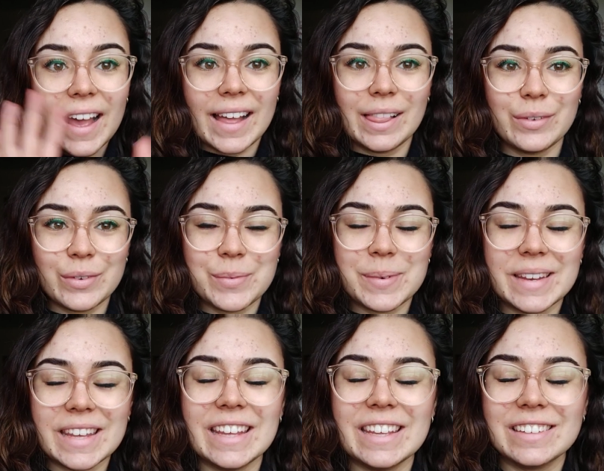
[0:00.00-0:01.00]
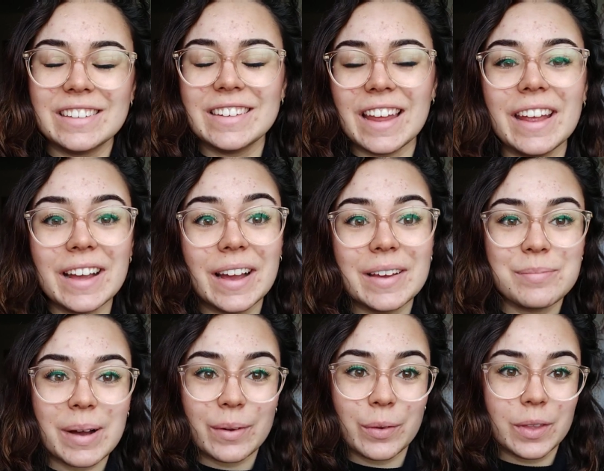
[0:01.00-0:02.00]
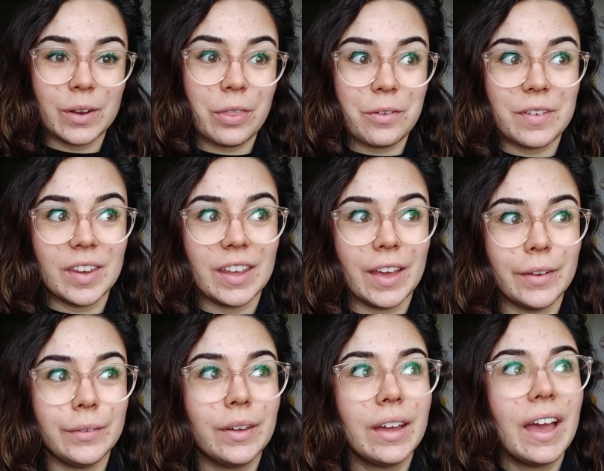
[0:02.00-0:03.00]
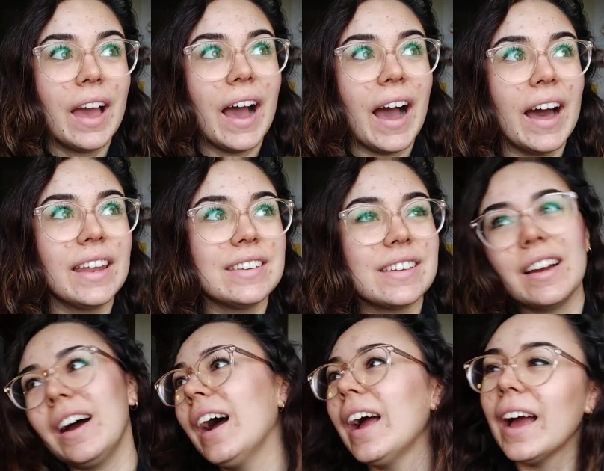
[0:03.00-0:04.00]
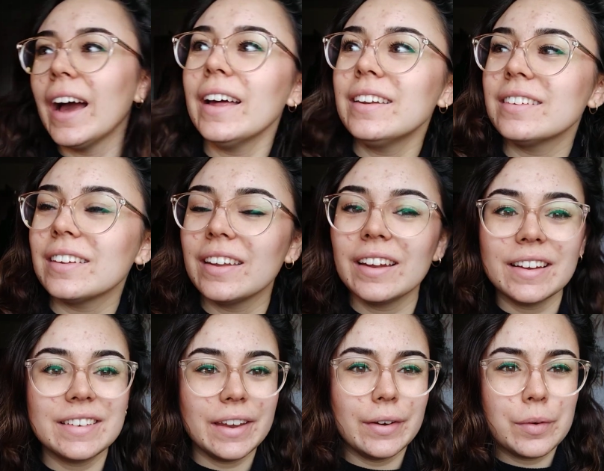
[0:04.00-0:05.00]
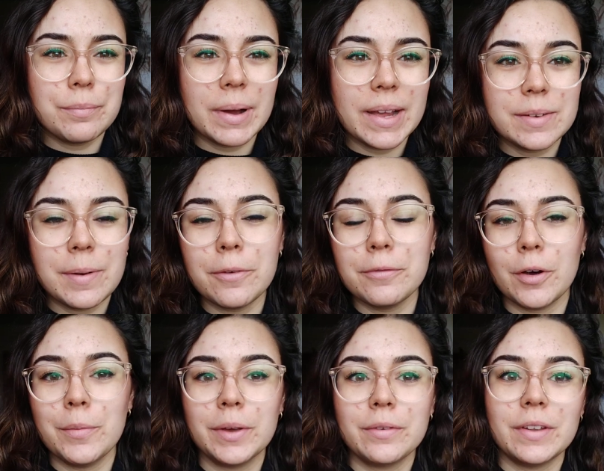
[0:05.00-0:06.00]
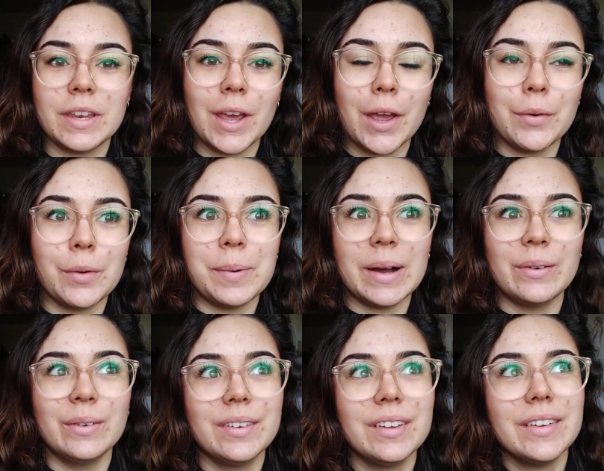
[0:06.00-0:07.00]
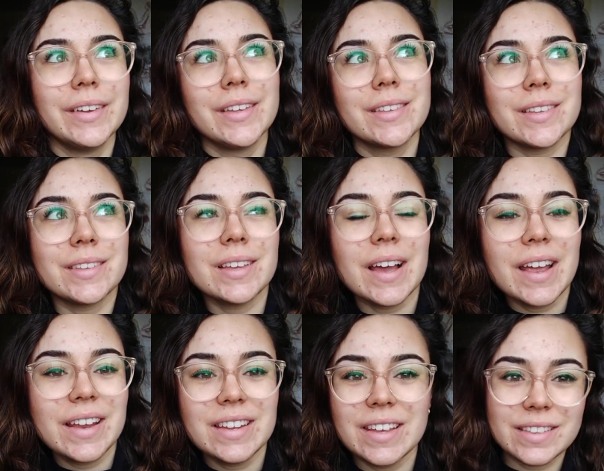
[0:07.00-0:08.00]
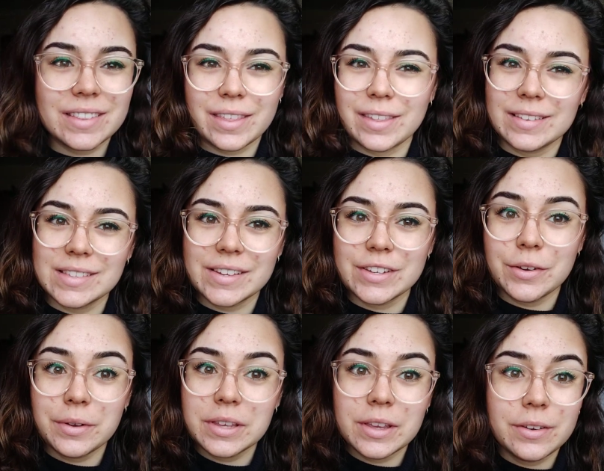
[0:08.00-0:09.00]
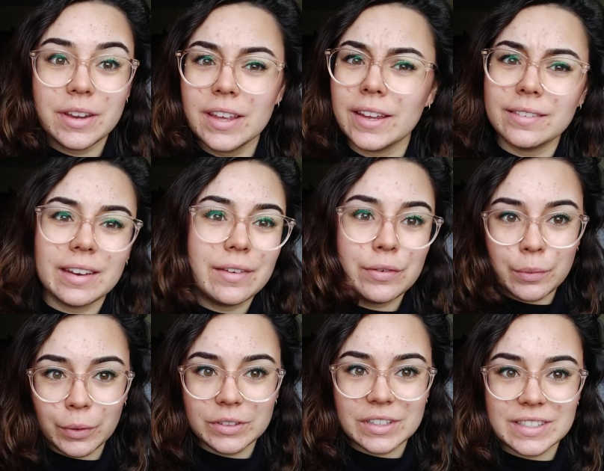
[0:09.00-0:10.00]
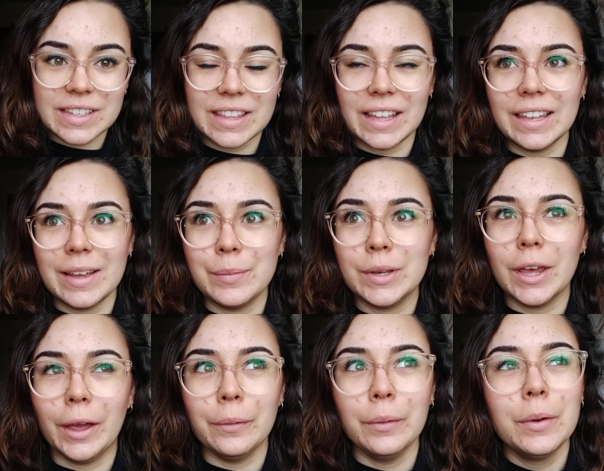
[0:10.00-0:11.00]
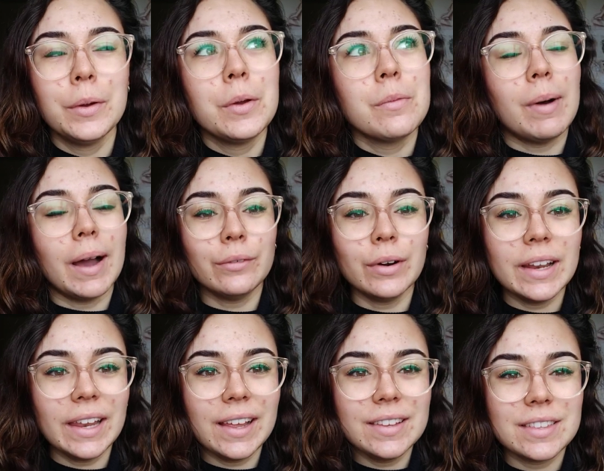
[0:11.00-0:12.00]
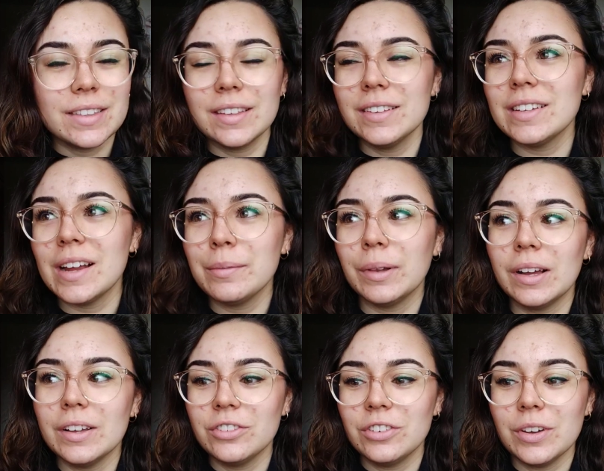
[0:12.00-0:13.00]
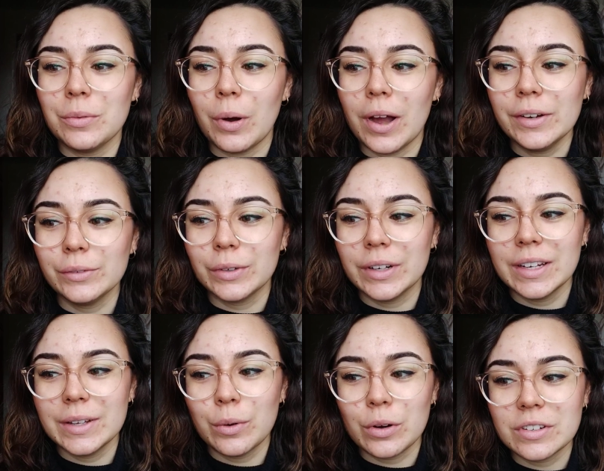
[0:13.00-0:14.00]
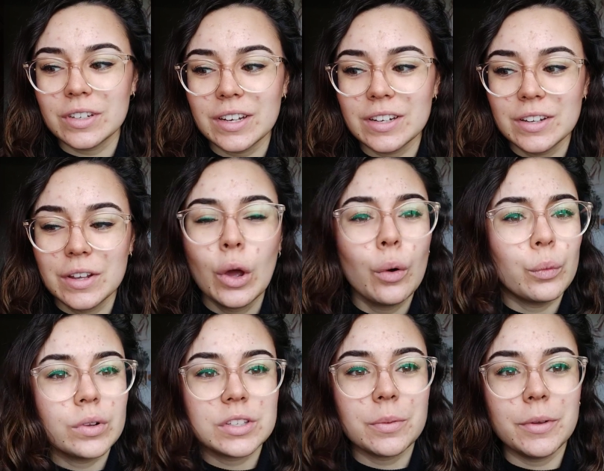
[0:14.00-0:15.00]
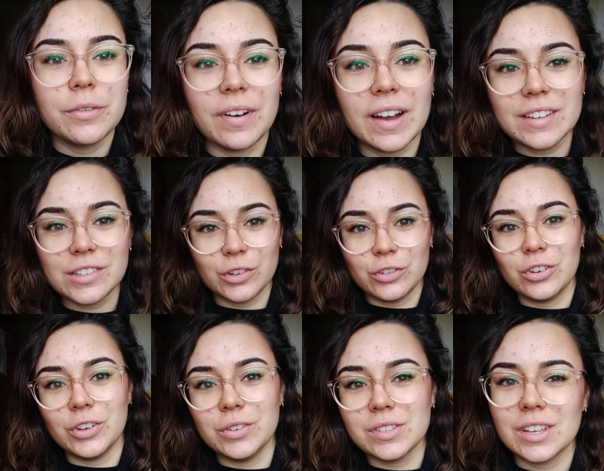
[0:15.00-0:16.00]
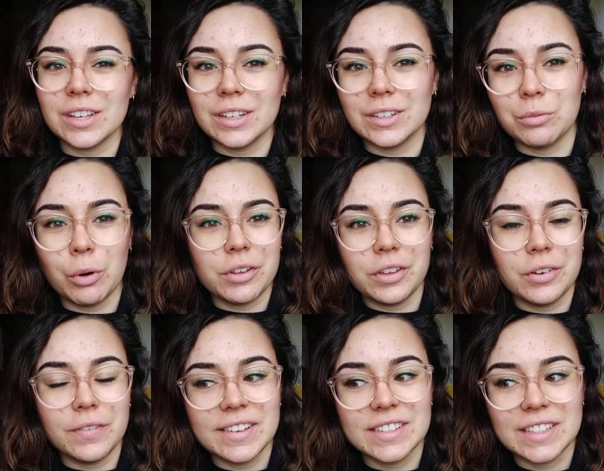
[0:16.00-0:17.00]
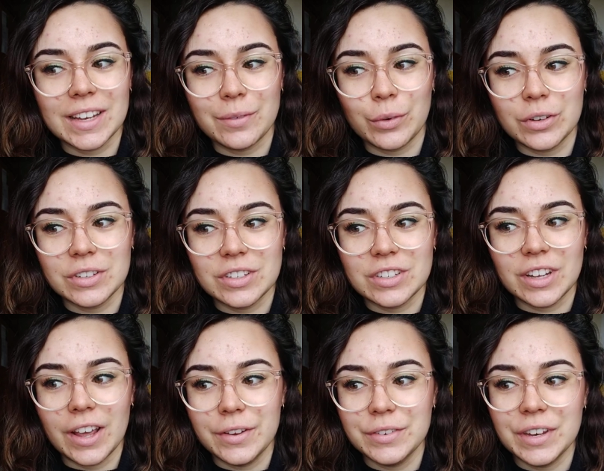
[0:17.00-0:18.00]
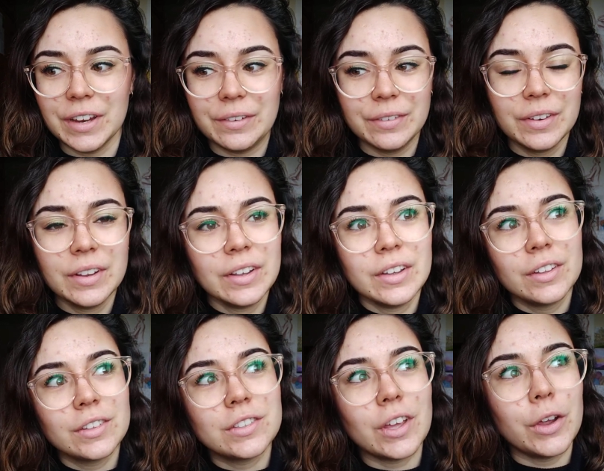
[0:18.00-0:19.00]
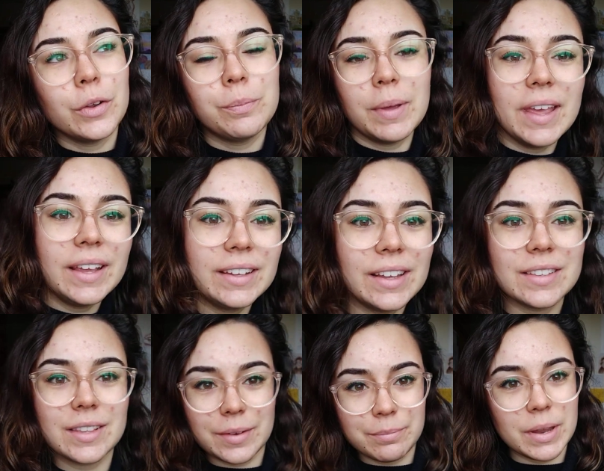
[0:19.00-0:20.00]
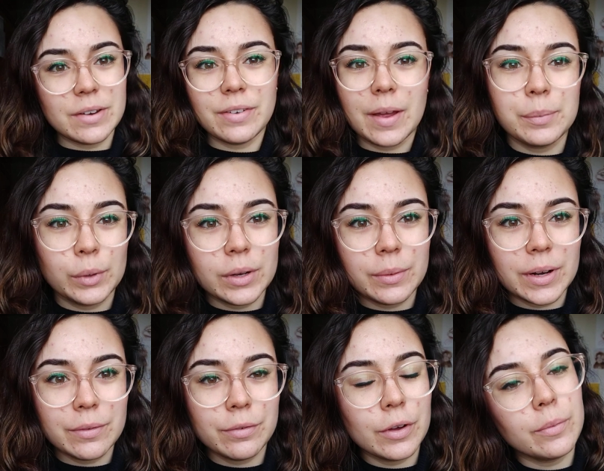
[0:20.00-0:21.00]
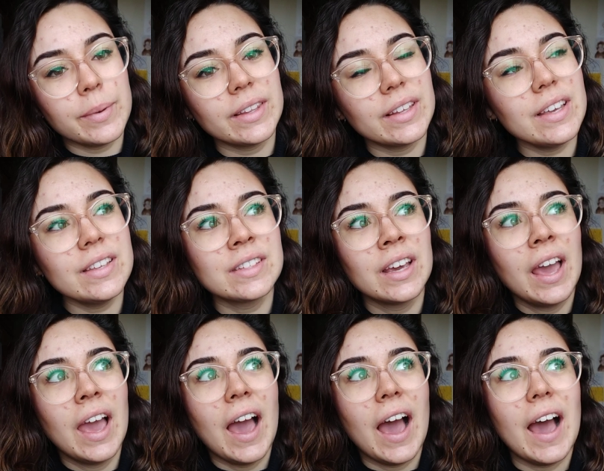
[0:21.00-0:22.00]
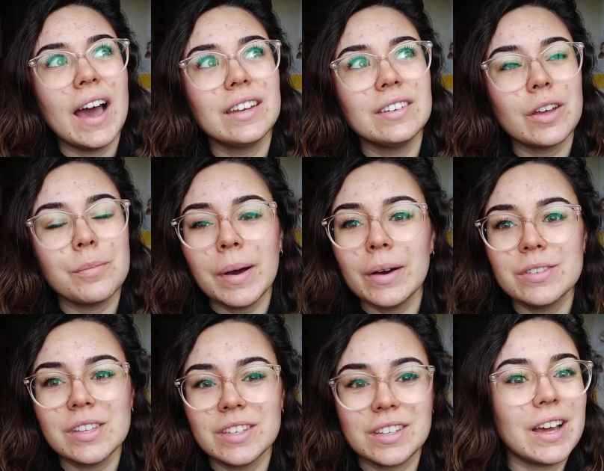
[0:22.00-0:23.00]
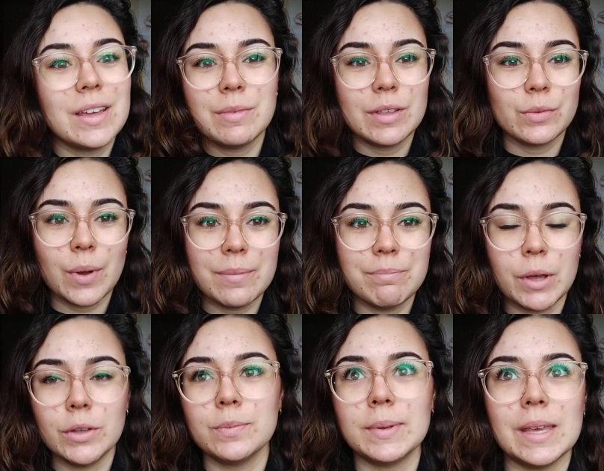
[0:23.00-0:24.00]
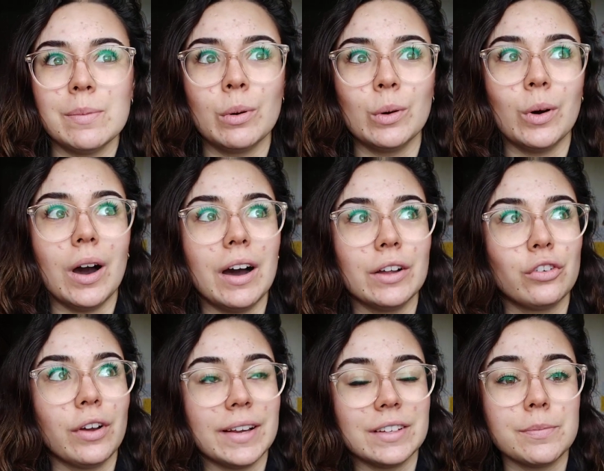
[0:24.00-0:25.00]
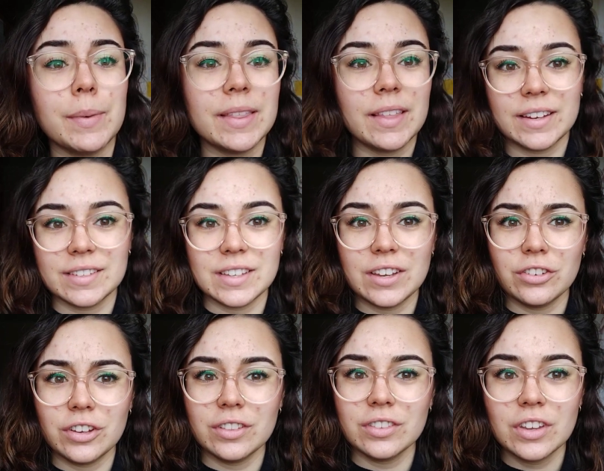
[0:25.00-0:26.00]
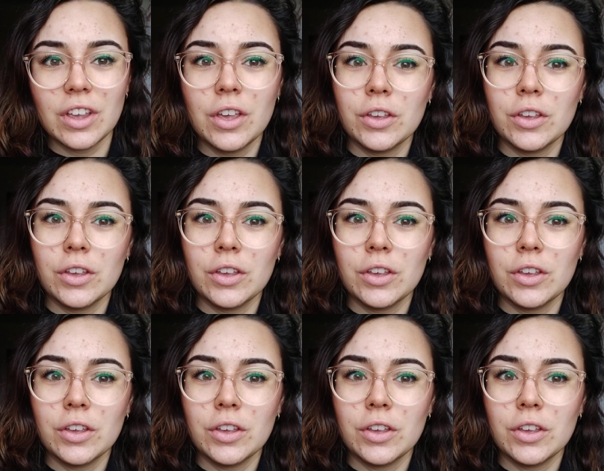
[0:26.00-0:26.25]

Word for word: Hello everybody, today I am back with another video and I had an idea in mind about filming a video about societies and things I do at uni and if you want to see that let me know but I realised that this time last year what I really wanted was some advice on choosing what university I wanted to go to so being it's like mid-February when I'm filming this and about this time is when most people are trying to make their decisions.